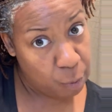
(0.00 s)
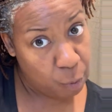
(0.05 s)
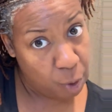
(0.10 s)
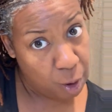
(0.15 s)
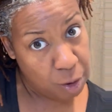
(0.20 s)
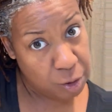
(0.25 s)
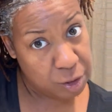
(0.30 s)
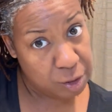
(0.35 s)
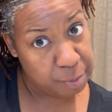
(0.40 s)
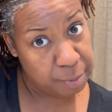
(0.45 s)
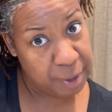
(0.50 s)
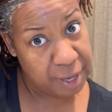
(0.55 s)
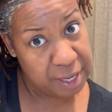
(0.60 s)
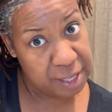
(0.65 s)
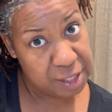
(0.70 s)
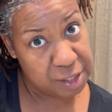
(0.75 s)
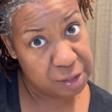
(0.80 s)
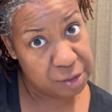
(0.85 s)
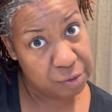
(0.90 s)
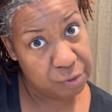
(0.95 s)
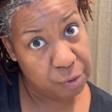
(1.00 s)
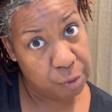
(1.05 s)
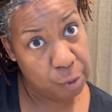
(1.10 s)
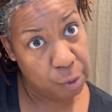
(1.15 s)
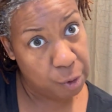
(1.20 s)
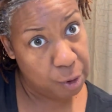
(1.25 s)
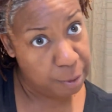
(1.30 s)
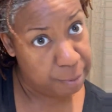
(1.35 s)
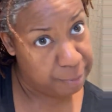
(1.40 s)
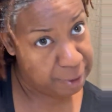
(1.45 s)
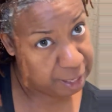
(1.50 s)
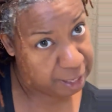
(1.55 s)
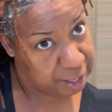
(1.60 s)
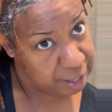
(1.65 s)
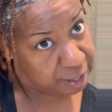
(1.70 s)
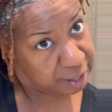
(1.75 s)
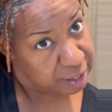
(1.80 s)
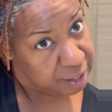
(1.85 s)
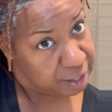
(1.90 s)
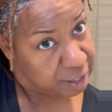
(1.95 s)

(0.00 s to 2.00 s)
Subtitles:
works best for me.